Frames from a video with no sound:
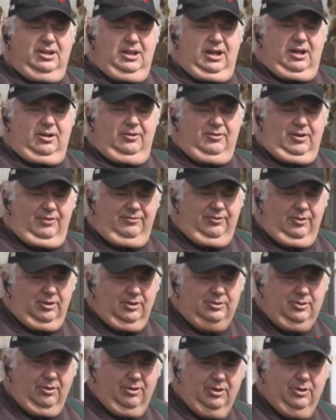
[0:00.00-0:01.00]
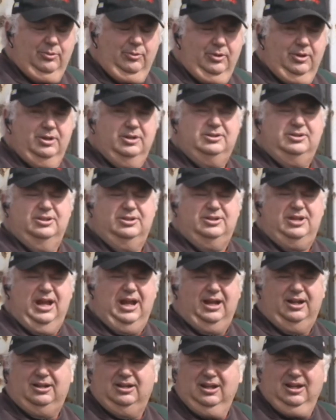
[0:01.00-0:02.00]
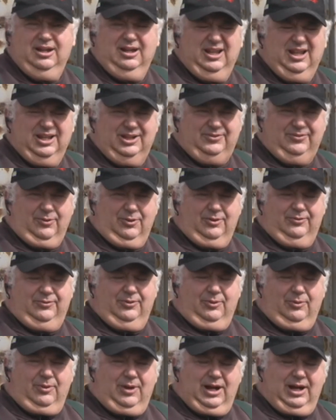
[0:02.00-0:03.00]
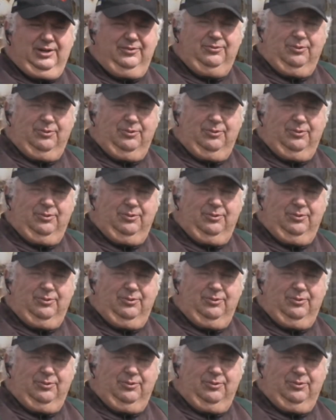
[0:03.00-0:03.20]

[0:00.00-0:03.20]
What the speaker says: A full cord of wood is a stack that's 4 foot wide,